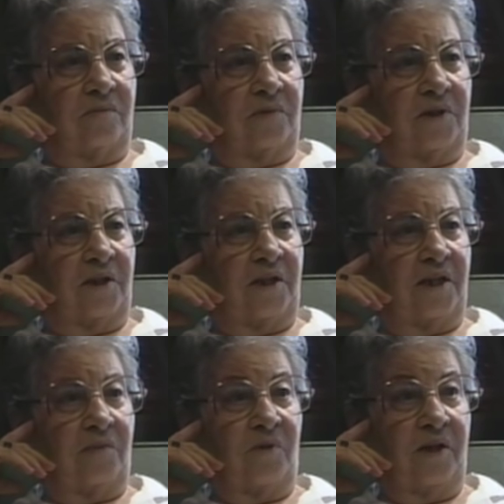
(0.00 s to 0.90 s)
cut it
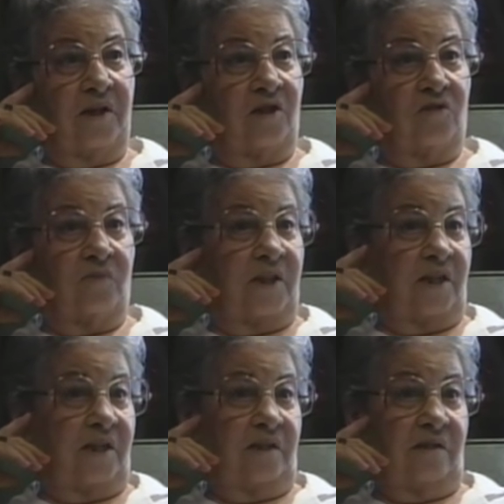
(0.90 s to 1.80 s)
down and bring it because my
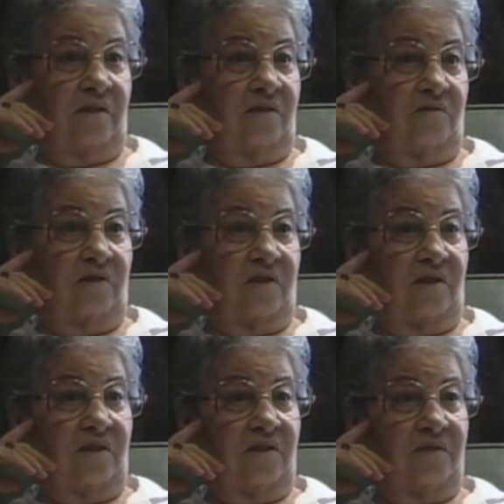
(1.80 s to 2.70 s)
daddy didn't go cut
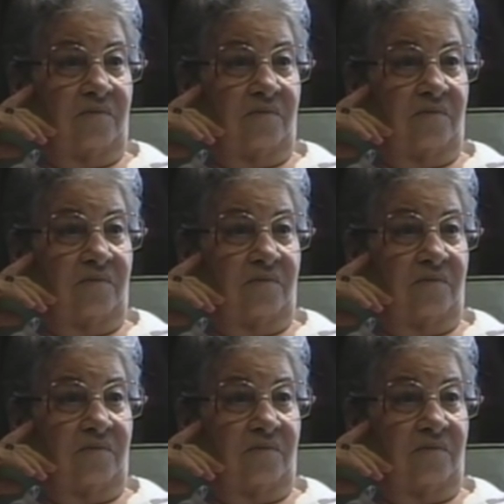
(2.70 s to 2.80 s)
it.